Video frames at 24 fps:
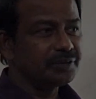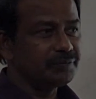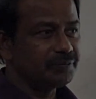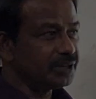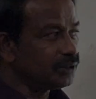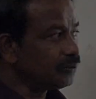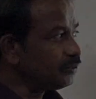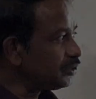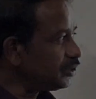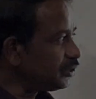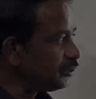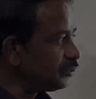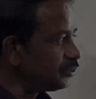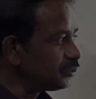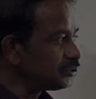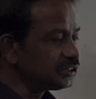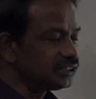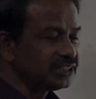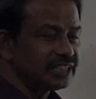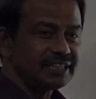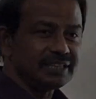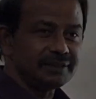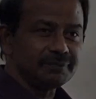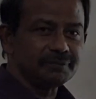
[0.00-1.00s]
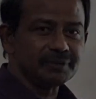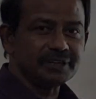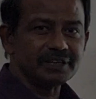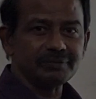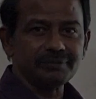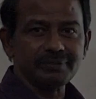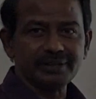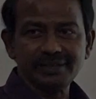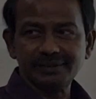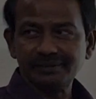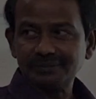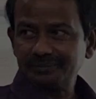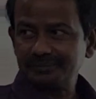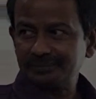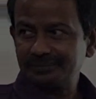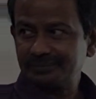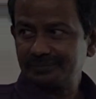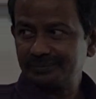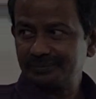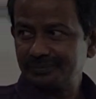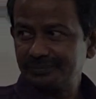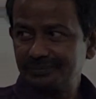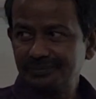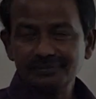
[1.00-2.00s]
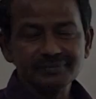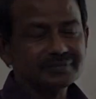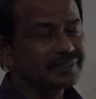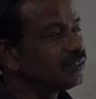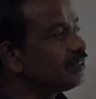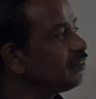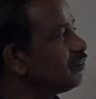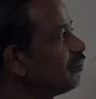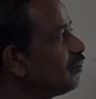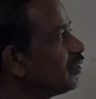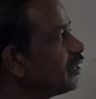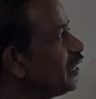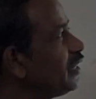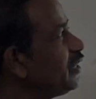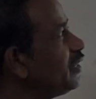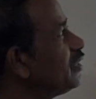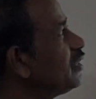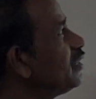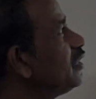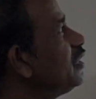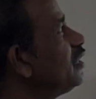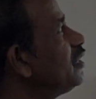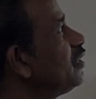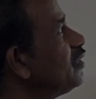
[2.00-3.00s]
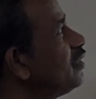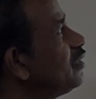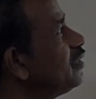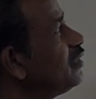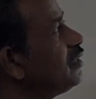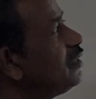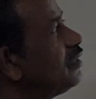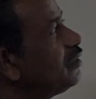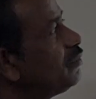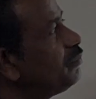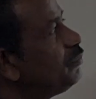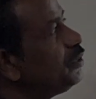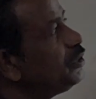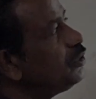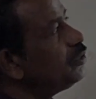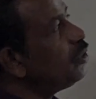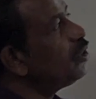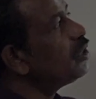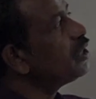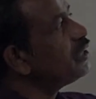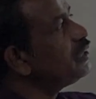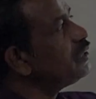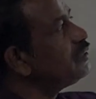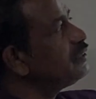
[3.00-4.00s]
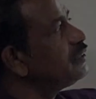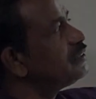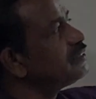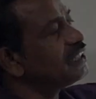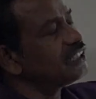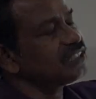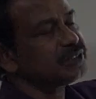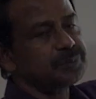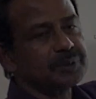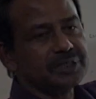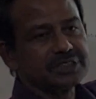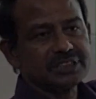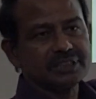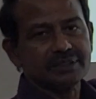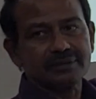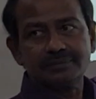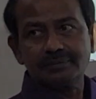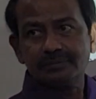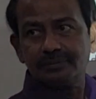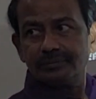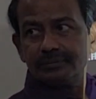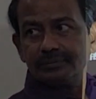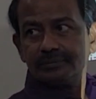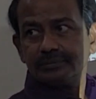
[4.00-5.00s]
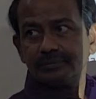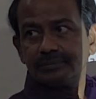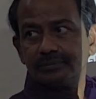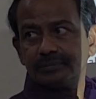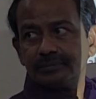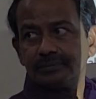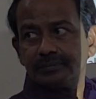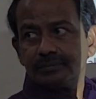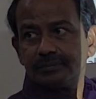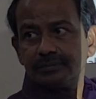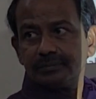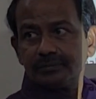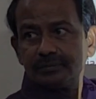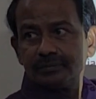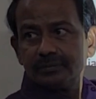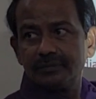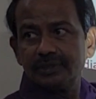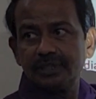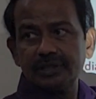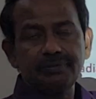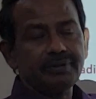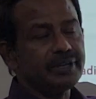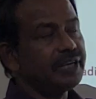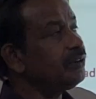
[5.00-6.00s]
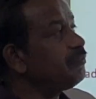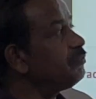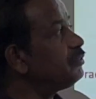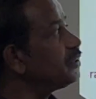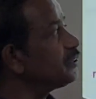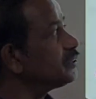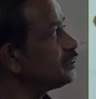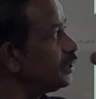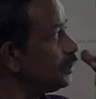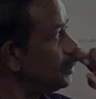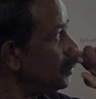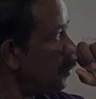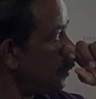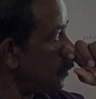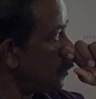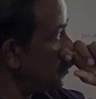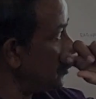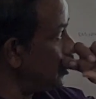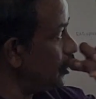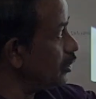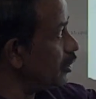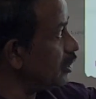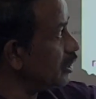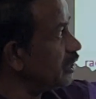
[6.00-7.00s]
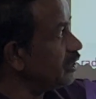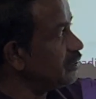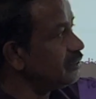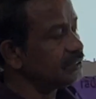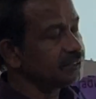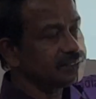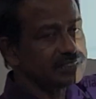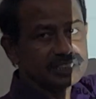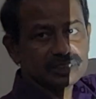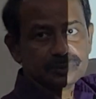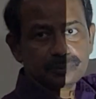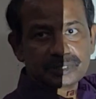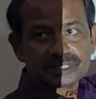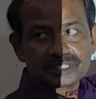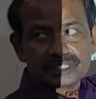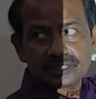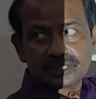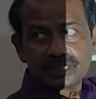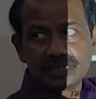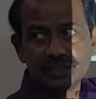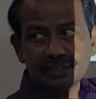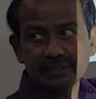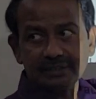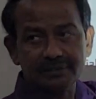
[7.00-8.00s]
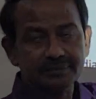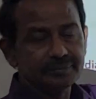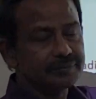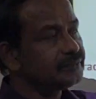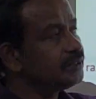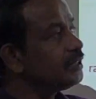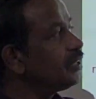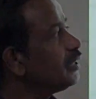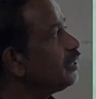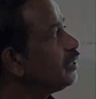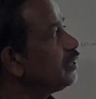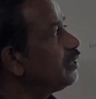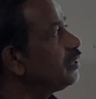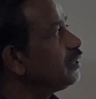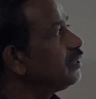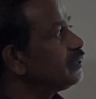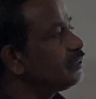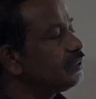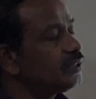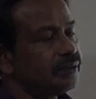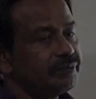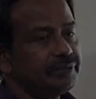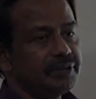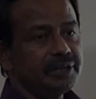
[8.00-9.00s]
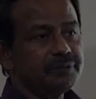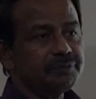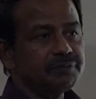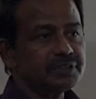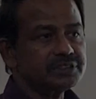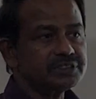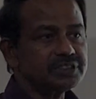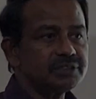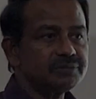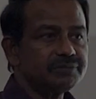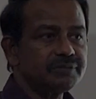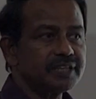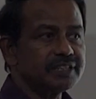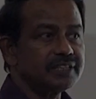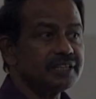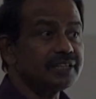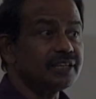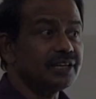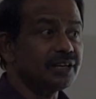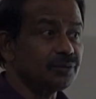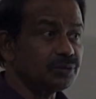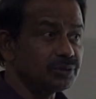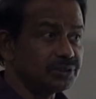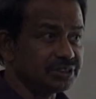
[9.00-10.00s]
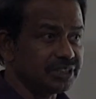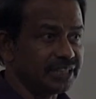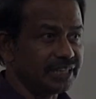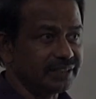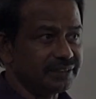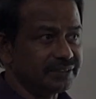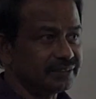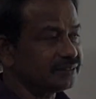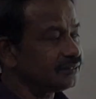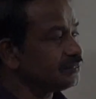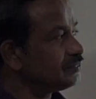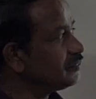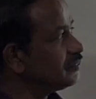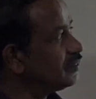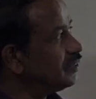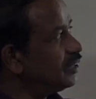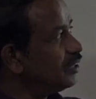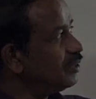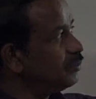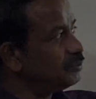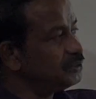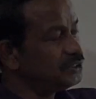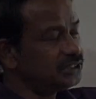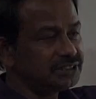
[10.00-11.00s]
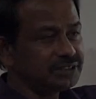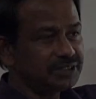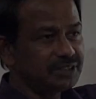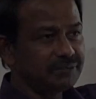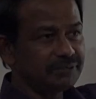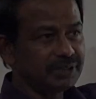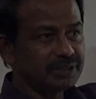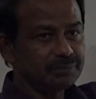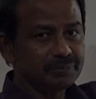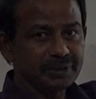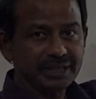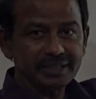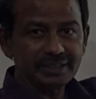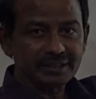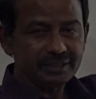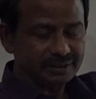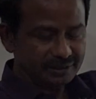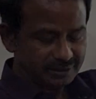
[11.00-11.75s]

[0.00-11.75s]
We are going to use in a different way. Okay. We know already this expression. The wave function, we know already this expression, correct? The wave function for the ground state, which is given by,